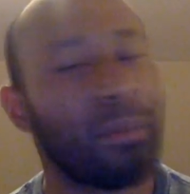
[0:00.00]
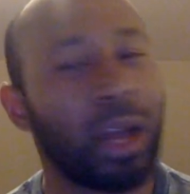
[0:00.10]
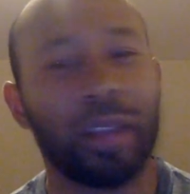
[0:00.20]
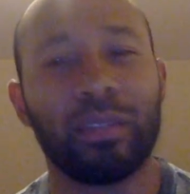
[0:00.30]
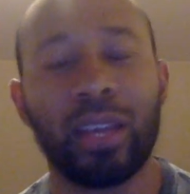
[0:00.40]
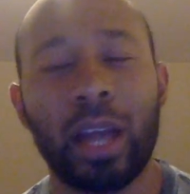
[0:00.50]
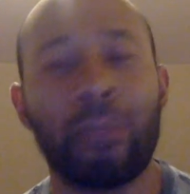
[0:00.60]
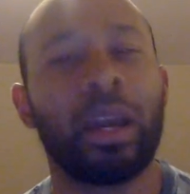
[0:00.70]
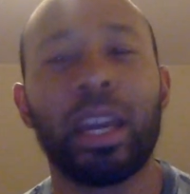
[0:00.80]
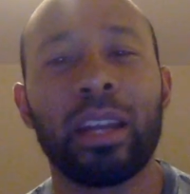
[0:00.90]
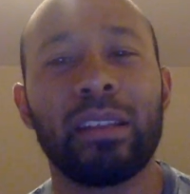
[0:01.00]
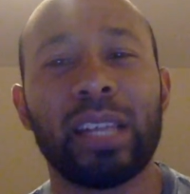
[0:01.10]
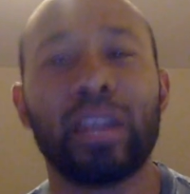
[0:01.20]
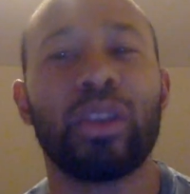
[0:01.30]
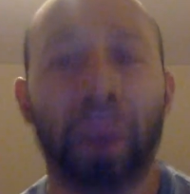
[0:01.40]
I'm not here to
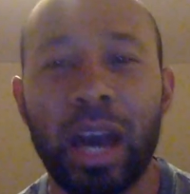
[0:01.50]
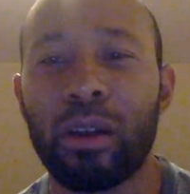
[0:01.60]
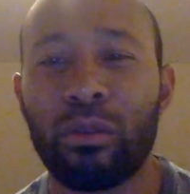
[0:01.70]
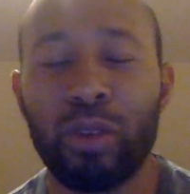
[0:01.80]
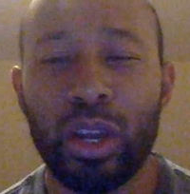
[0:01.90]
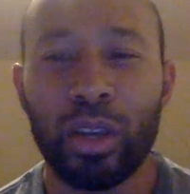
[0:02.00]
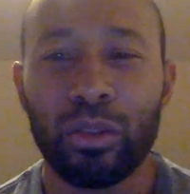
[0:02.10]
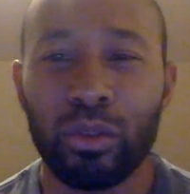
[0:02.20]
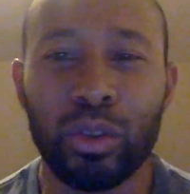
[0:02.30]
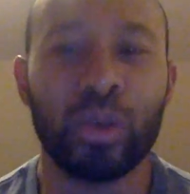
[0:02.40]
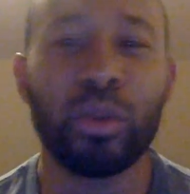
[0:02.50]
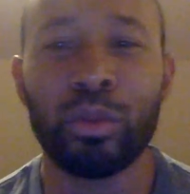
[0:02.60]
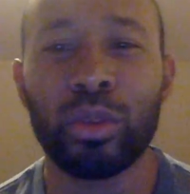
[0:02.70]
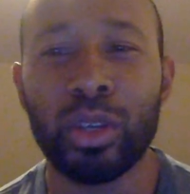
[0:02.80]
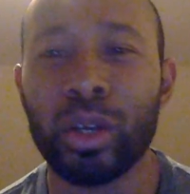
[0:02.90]
tell you how to
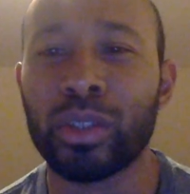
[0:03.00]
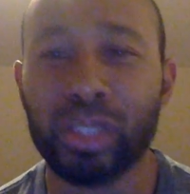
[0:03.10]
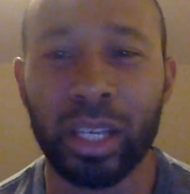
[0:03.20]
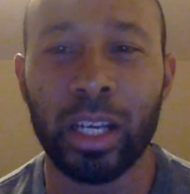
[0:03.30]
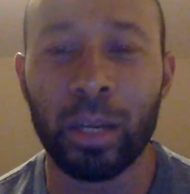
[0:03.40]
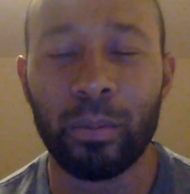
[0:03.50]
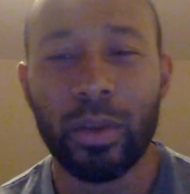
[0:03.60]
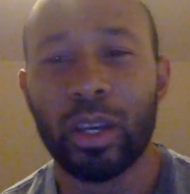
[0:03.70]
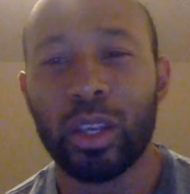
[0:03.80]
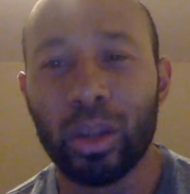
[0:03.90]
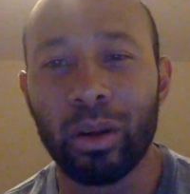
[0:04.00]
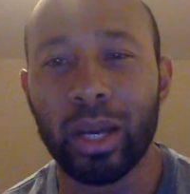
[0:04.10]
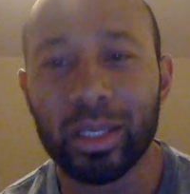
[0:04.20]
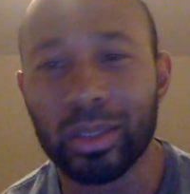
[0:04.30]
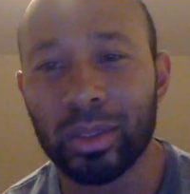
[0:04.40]
do your setup, your
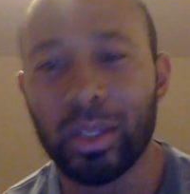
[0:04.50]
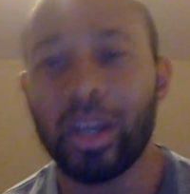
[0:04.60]
hustle.